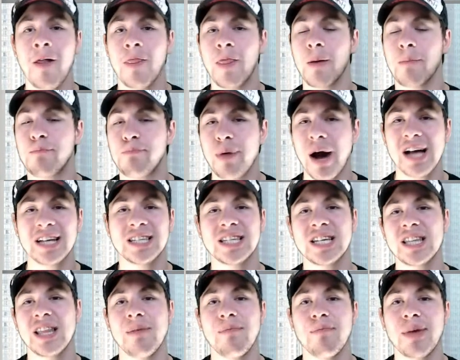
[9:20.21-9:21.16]
The bus
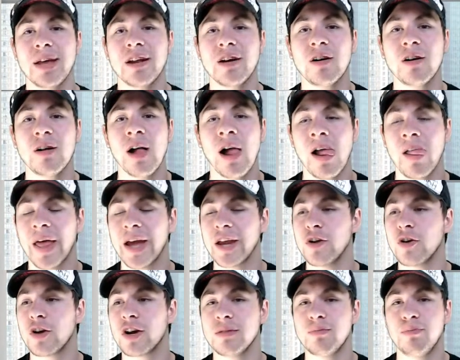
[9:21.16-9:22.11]
in the middle that
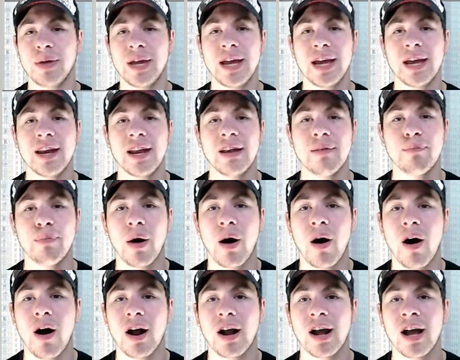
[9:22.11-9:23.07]
you could be in
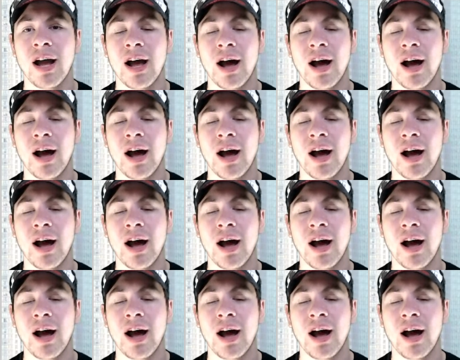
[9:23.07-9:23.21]
Bog,